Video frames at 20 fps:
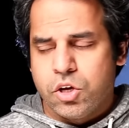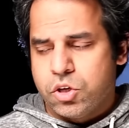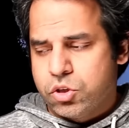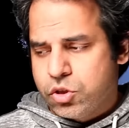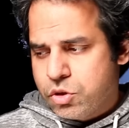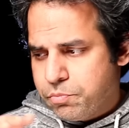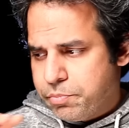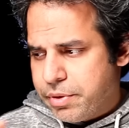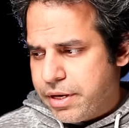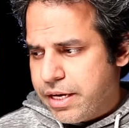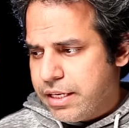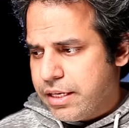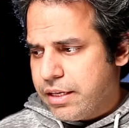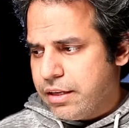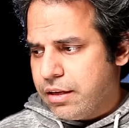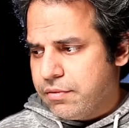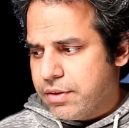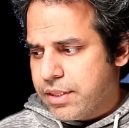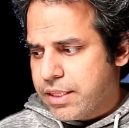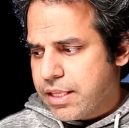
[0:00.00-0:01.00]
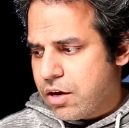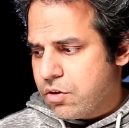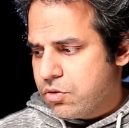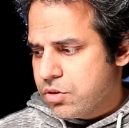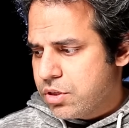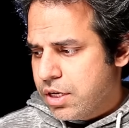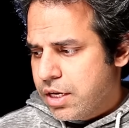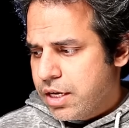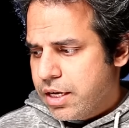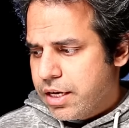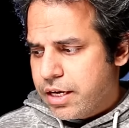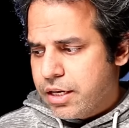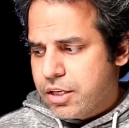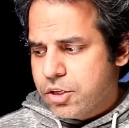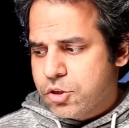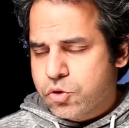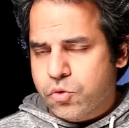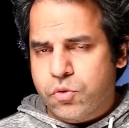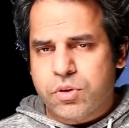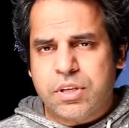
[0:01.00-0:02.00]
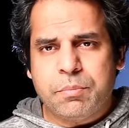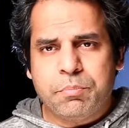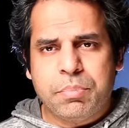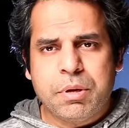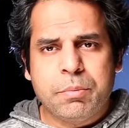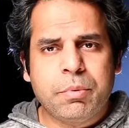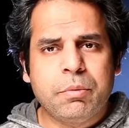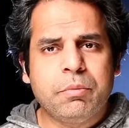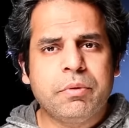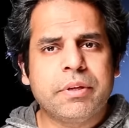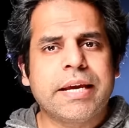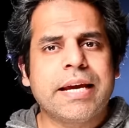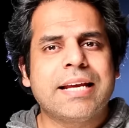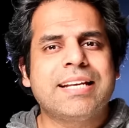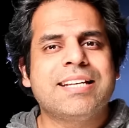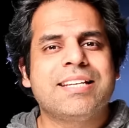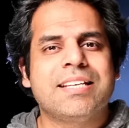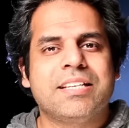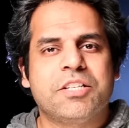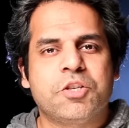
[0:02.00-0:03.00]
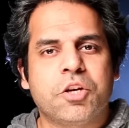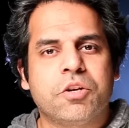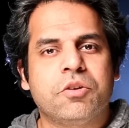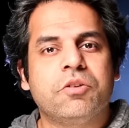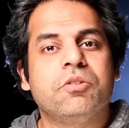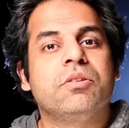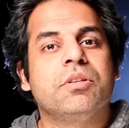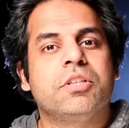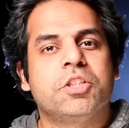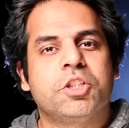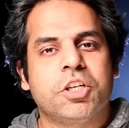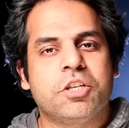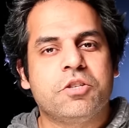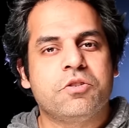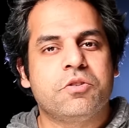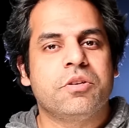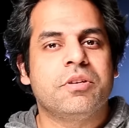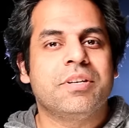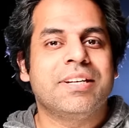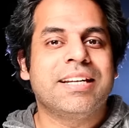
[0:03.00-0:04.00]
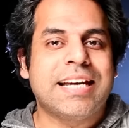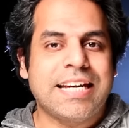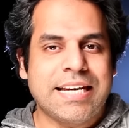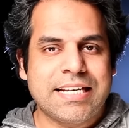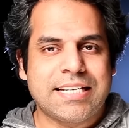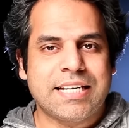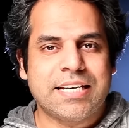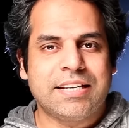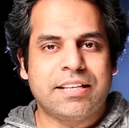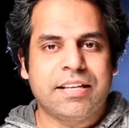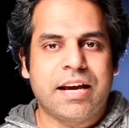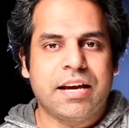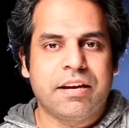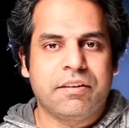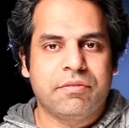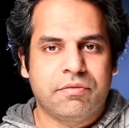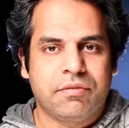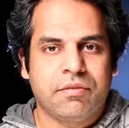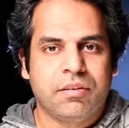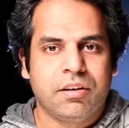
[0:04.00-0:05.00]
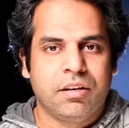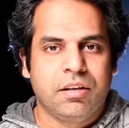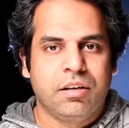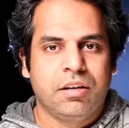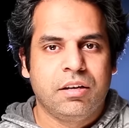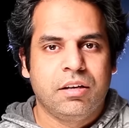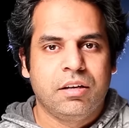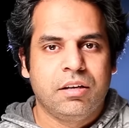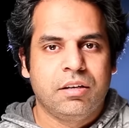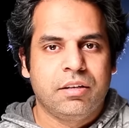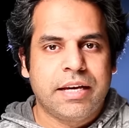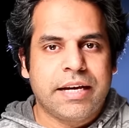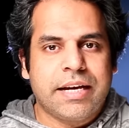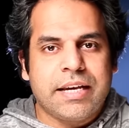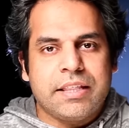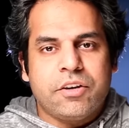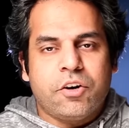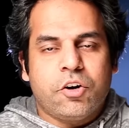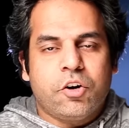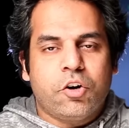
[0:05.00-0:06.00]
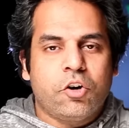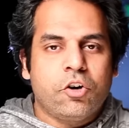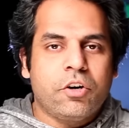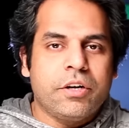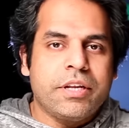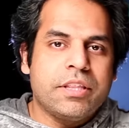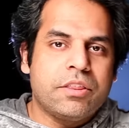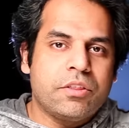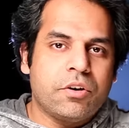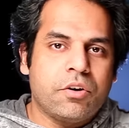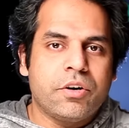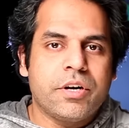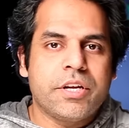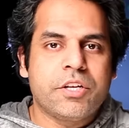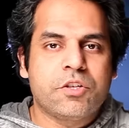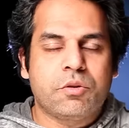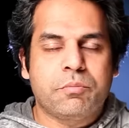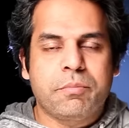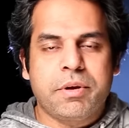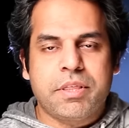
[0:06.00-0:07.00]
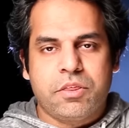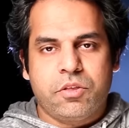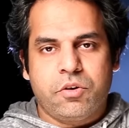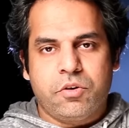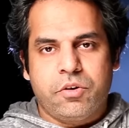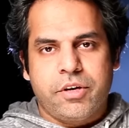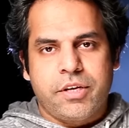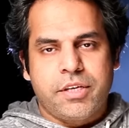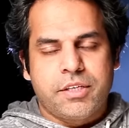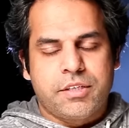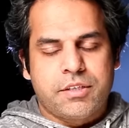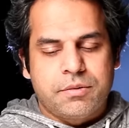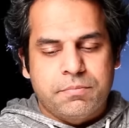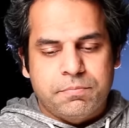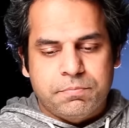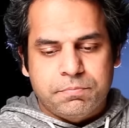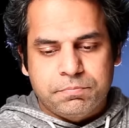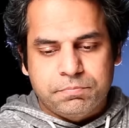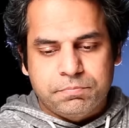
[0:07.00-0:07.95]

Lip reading: So being in the 11th house, it'll show that people will get children late in life, like in their early 30s or mid 30s.